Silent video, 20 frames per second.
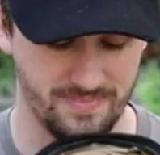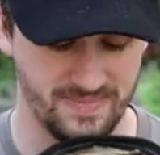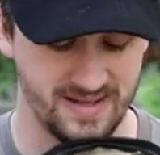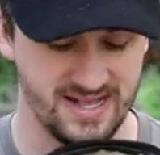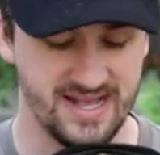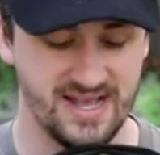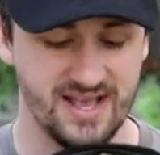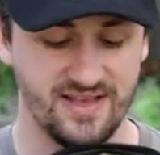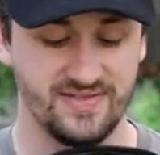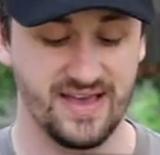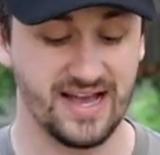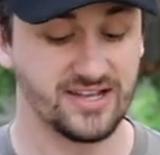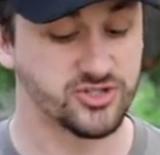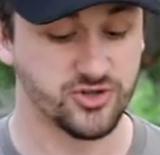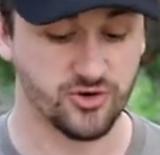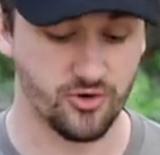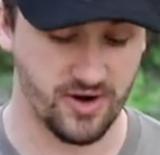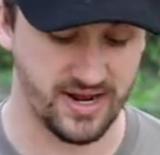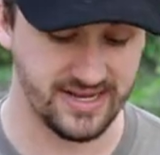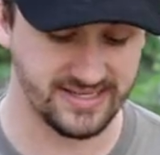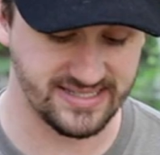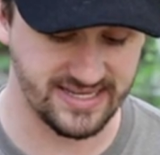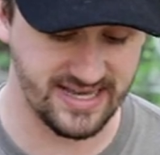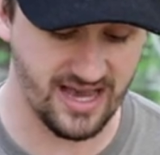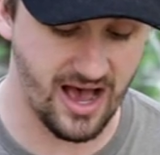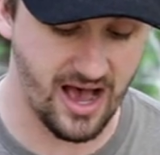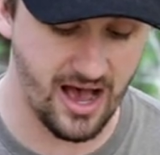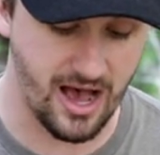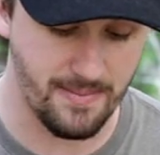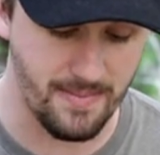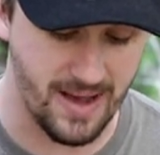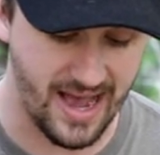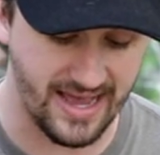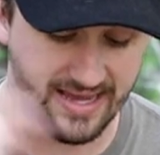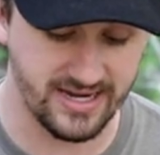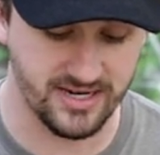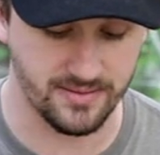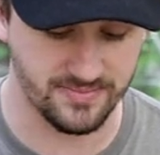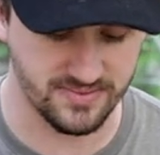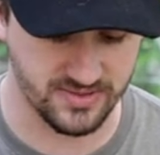Up. That's crazy. I
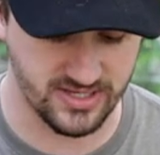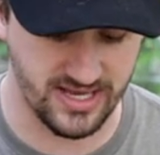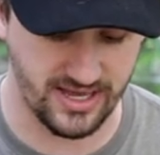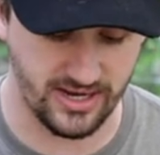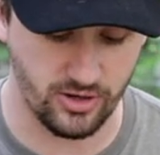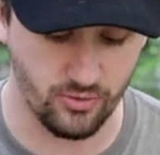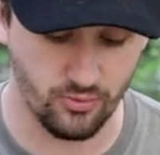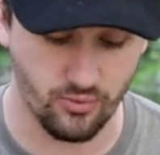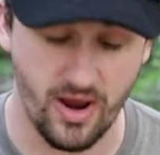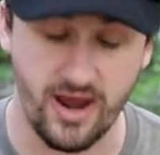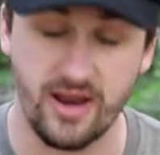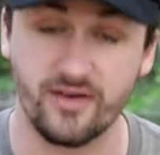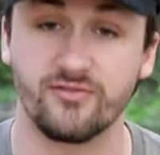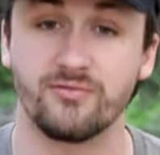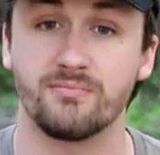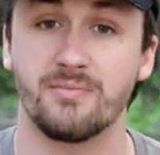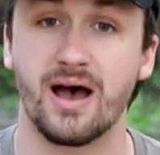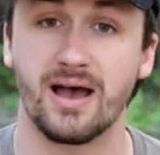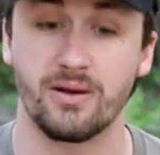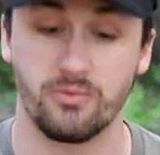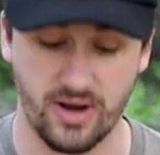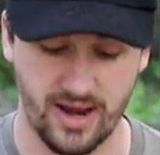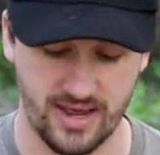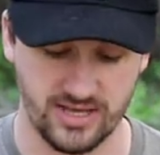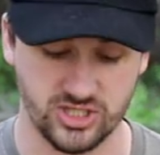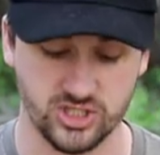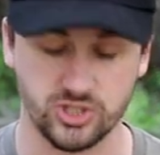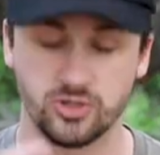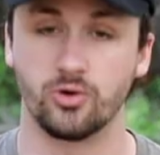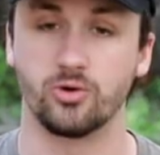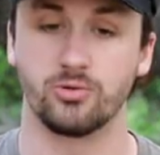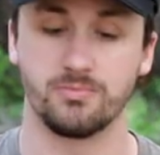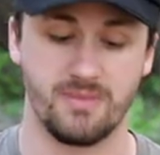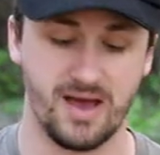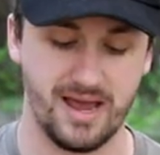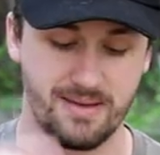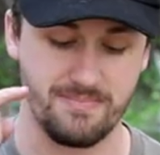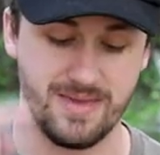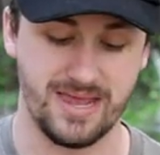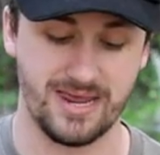ended up getting rid of my, when I sold
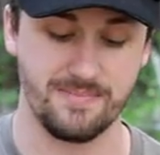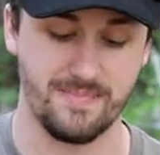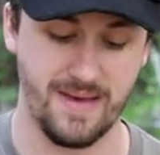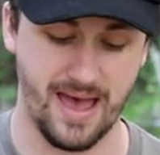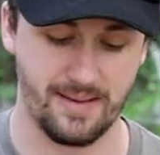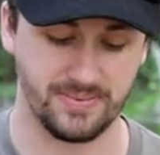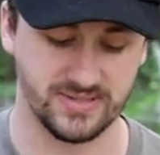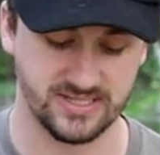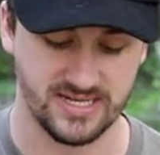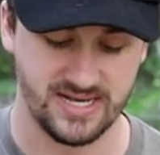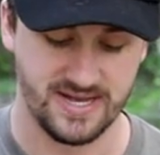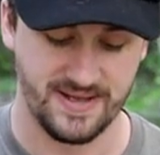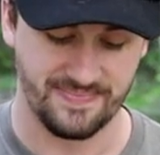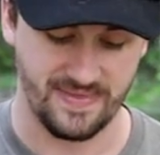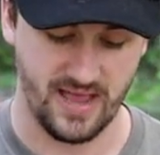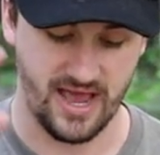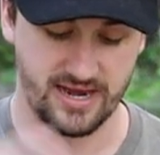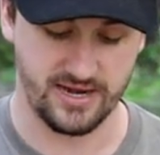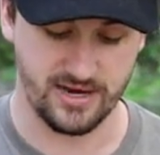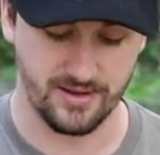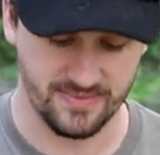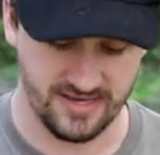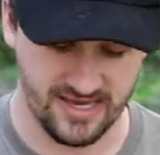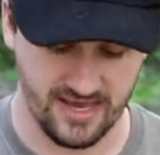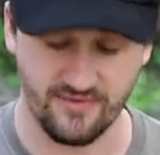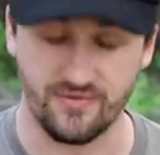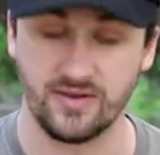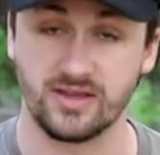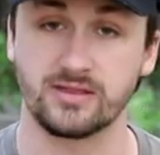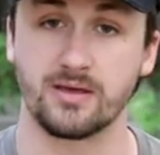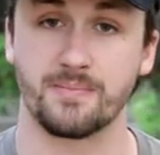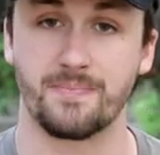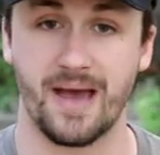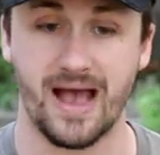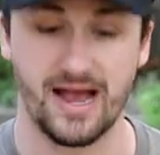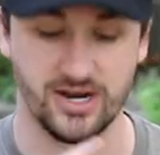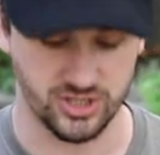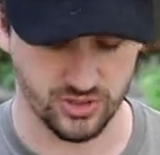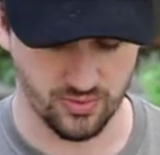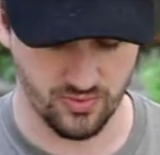my mini baps, I ended up giving the
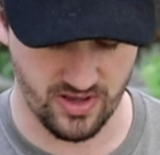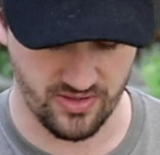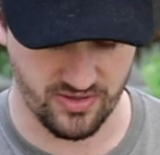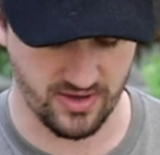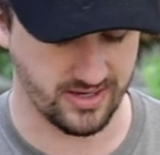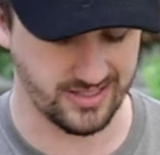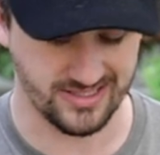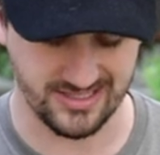patch with it